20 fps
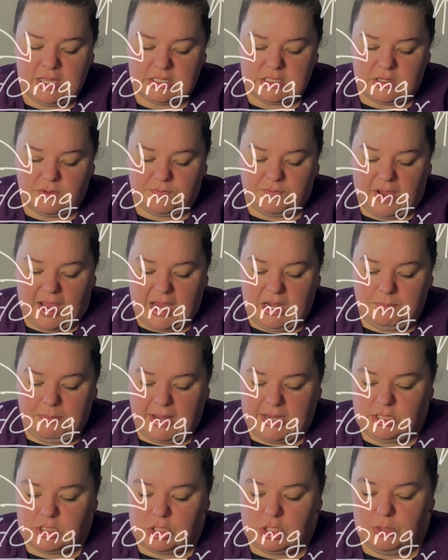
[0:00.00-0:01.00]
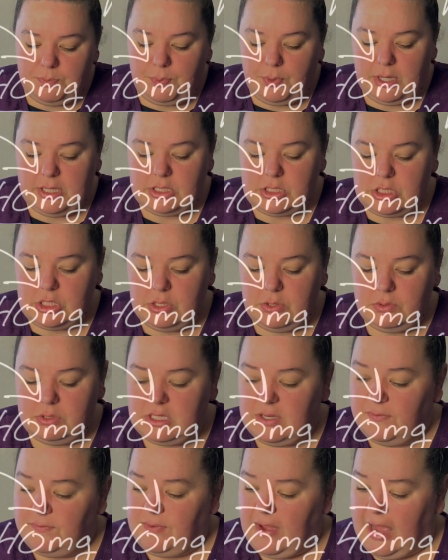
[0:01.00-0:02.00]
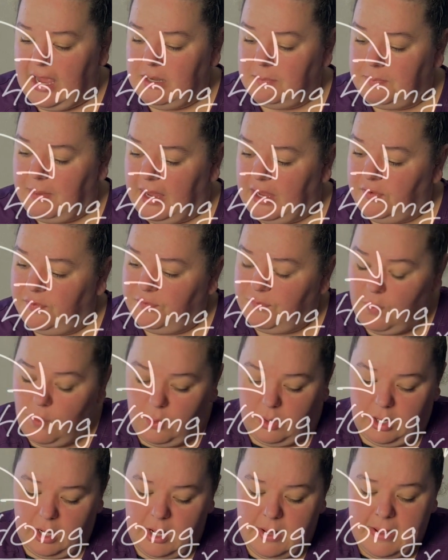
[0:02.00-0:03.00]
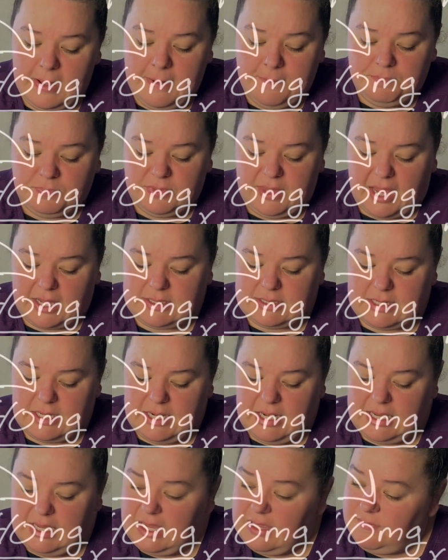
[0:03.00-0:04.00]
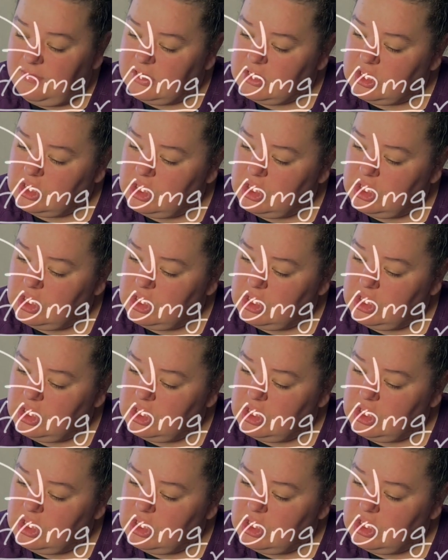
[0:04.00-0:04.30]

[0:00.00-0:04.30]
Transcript: divide by 2.2, divide by 4. That's going to give us